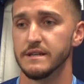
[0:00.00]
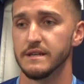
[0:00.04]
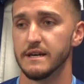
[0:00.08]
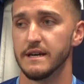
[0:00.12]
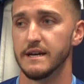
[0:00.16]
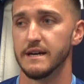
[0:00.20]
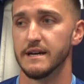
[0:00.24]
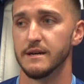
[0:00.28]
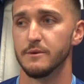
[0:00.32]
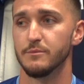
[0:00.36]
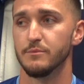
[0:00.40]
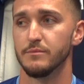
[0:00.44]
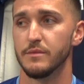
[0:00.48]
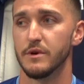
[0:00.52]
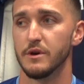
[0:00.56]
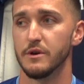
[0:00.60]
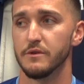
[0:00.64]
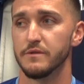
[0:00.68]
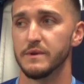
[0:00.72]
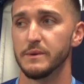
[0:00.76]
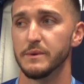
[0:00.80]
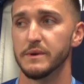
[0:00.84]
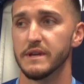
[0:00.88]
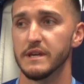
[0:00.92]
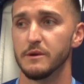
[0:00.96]
and
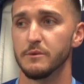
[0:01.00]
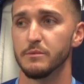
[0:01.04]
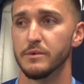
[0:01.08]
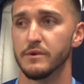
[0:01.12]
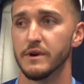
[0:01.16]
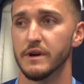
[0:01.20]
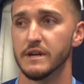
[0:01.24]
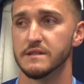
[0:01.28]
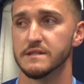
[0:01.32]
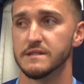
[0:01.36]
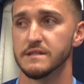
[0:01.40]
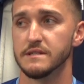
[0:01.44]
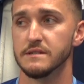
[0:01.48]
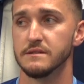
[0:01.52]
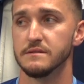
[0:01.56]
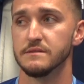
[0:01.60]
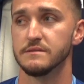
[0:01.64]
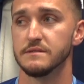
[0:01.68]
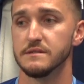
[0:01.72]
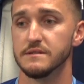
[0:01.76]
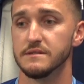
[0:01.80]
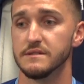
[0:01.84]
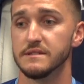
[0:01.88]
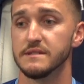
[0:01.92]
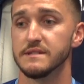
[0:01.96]
hopefully we keep
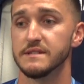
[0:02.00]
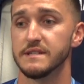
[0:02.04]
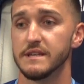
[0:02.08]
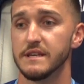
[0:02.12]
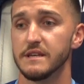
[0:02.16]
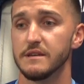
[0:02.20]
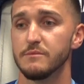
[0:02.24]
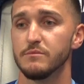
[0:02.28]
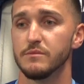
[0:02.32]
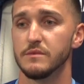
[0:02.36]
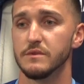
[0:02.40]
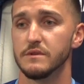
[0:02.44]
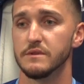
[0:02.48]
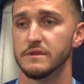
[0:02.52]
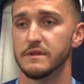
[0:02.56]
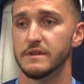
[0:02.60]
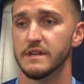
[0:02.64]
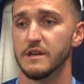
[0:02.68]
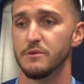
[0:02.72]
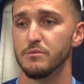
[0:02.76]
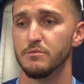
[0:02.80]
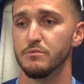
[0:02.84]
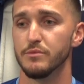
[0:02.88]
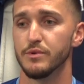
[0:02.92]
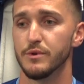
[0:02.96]
progressing as a team and
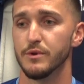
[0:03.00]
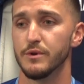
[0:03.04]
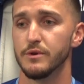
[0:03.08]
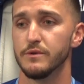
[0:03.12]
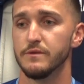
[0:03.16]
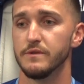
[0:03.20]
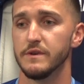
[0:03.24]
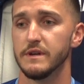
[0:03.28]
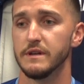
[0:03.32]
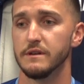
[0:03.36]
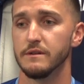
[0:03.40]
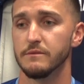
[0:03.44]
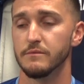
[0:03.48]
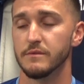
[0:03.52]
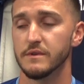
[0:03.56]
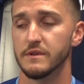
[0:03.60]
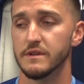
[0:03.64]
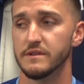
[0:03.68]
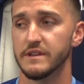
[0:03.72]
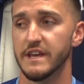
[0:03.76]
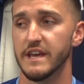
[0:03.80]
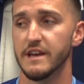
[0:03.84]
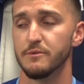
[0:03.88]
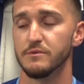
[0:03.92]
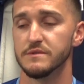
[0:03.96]
keep improving
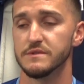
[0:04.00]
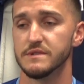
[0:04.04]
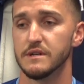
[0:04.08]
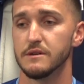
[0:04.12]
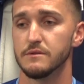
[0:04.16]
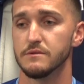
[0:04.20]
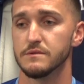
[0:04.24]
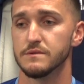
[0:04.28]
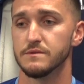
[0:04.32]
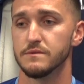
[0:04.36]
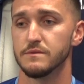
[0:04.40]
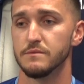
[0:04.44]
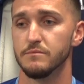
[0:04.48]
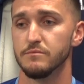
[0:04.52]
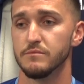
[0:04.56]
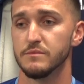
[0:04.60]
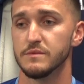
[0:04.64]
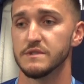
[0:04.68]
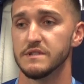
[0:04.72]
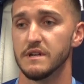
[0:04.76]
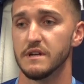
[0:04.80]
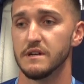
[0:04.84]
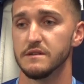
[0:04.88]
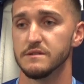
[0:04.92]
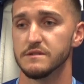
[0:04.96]
and get results from
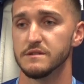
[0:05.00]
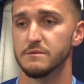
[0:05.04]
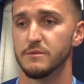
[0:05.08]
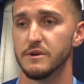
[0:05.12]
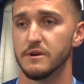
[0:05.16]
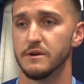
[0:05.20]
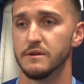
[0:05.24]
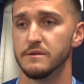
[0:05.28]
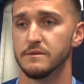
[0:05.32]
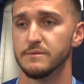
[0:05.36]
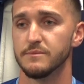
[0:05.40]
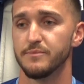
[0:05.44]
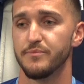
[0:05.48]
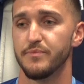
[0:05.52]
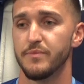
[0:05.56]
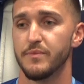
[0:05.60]
starting tomorrow.